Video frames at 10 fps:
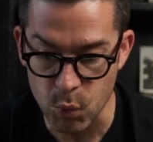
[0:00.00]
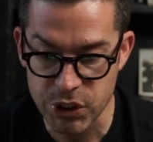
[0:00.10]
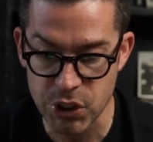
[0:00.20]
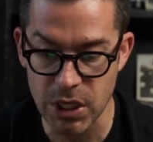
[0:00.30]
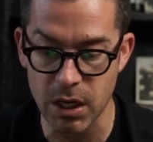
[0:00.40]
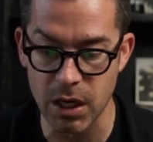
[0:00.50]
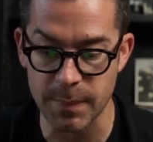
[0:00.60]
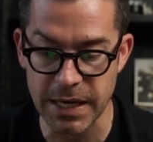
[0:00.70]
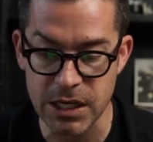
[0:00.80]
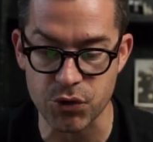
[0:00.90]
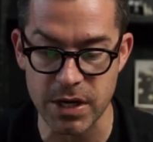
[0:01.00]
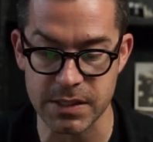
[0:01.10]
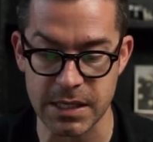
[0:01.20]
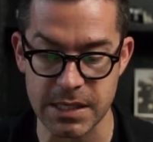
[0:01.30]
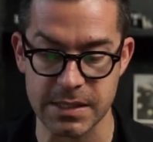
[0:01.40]
What's
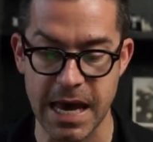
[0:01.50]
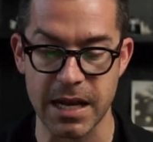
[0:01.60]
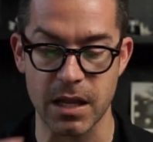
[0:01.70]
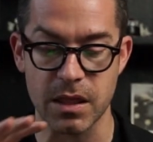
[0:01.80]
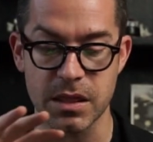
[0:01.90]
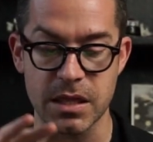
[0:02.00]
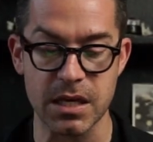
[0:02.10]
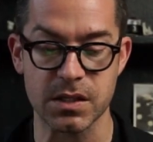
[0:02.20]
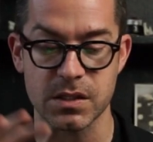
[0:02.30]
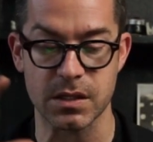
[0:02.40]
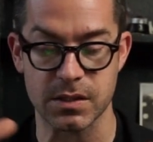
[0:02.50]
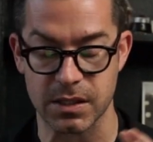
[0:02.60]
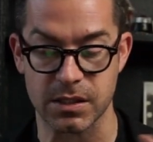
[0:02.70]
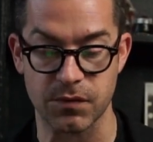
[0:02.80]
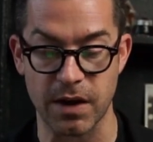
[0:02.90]
interesting is that this
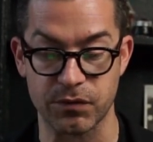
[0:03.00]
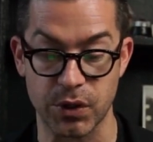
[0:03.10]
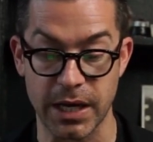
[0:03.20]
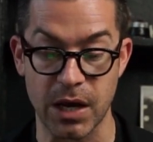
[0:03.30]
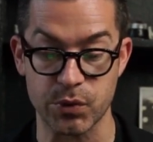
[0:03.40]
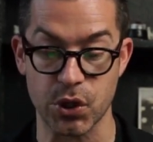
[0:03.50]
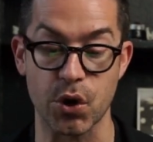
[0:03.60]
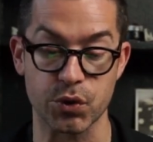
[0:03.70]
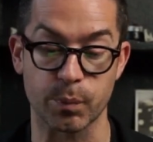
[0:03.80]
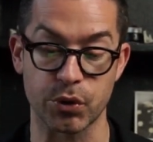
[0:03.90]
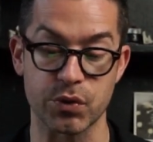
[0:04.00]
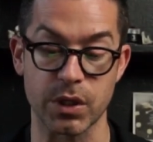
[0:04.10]
6538 was also produced